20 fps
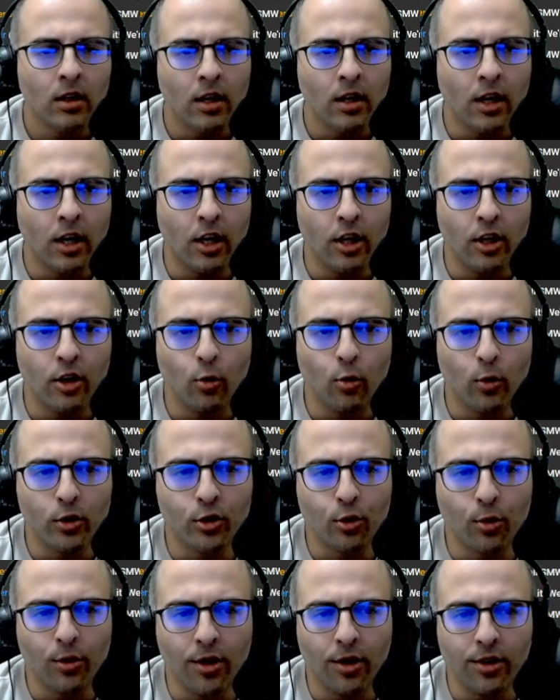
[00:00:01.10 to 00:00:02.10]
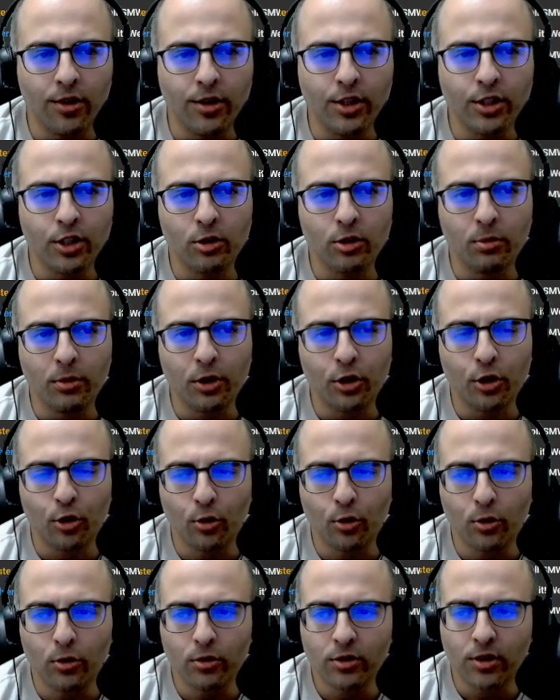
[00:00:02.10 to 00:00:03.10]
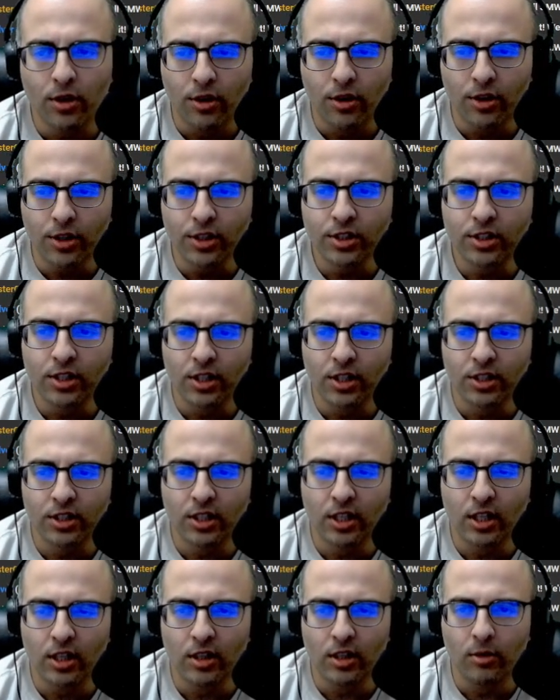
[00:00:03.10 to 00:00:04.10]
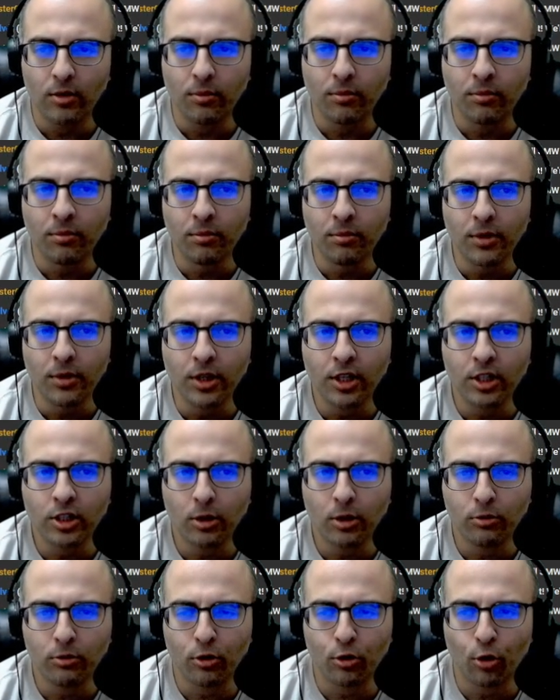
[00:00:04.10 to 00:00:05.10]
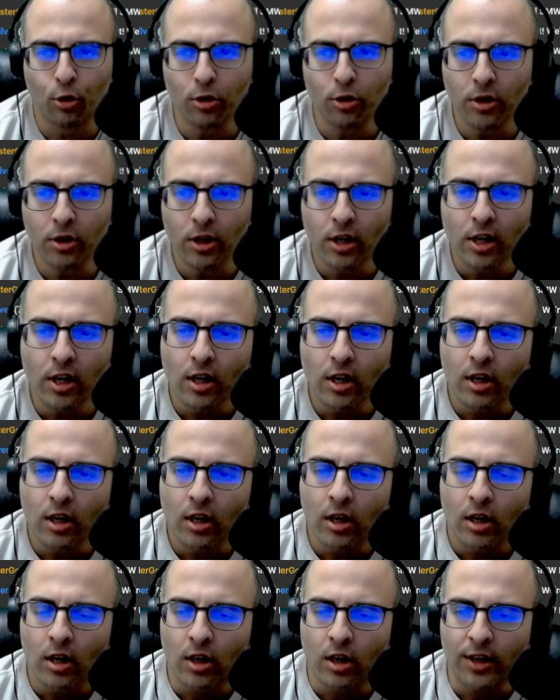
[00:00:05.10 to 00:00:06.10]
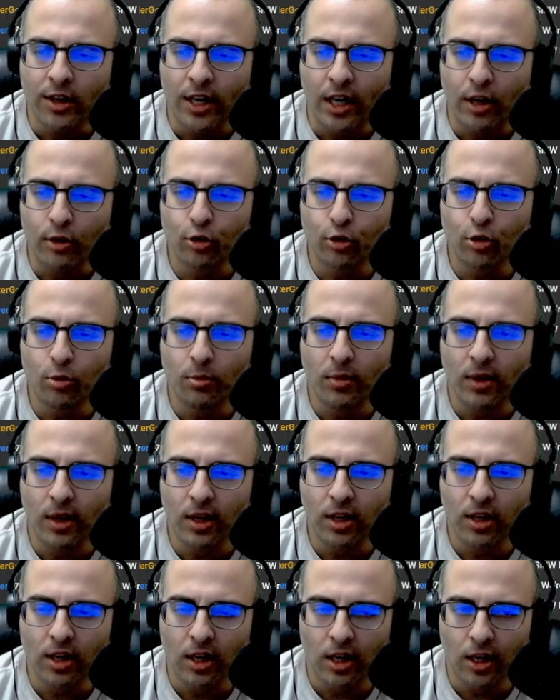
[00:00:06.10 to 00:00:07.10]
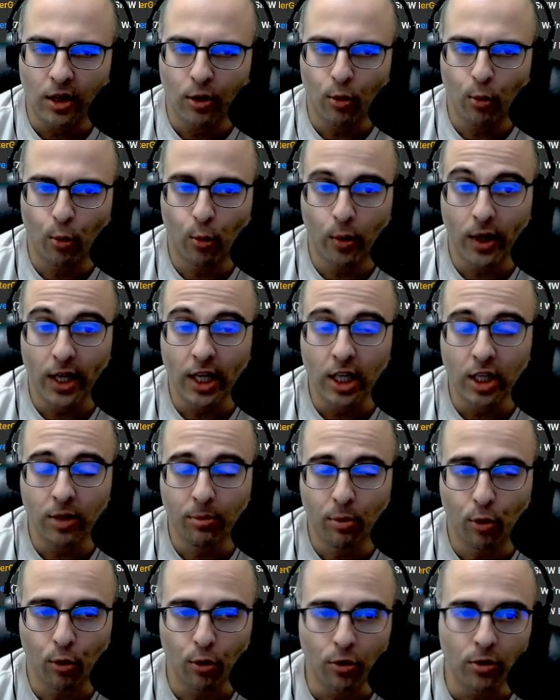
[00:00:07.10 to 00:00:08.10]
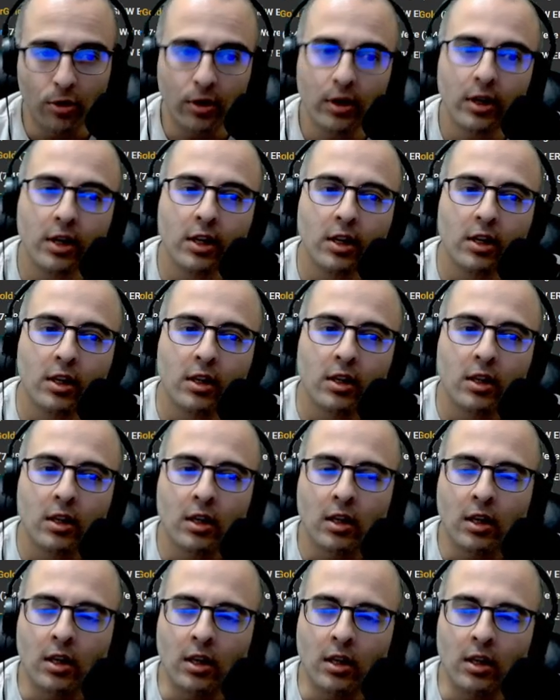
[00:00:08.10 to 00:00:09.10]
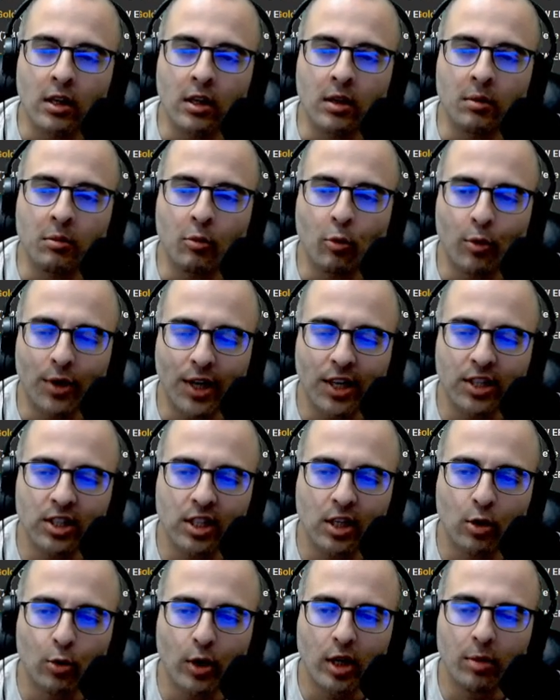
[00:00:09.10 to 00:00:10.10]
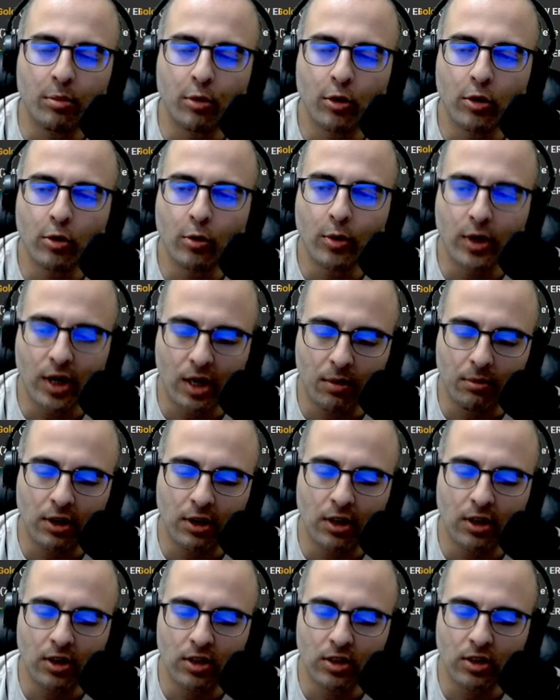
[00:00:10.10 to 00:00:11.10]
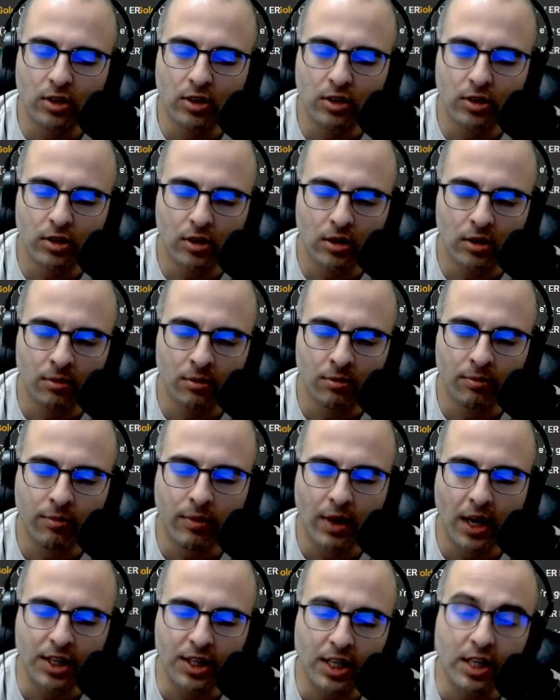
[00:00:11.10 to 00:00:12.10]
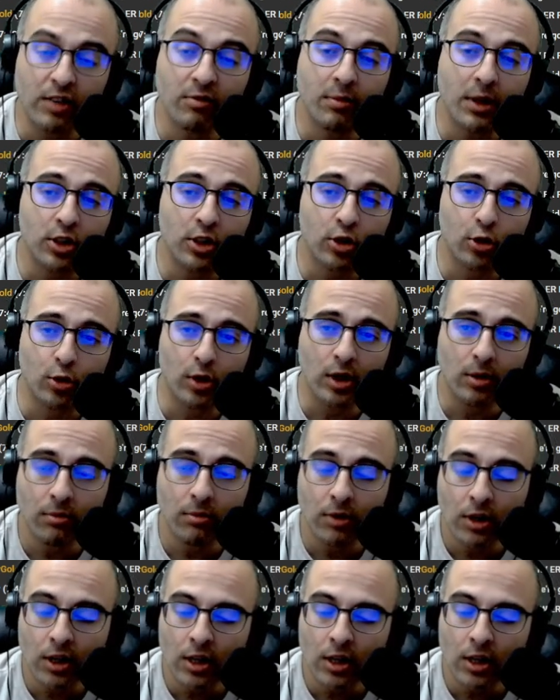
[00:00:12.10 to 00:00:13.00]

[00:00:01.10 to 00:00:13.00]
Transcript: Hey, what's going on? This is Minister Gold. This is a Mix It Up tutorial on how to make a raid poll. When I say a raid poll, what I mean is at the end of my stream,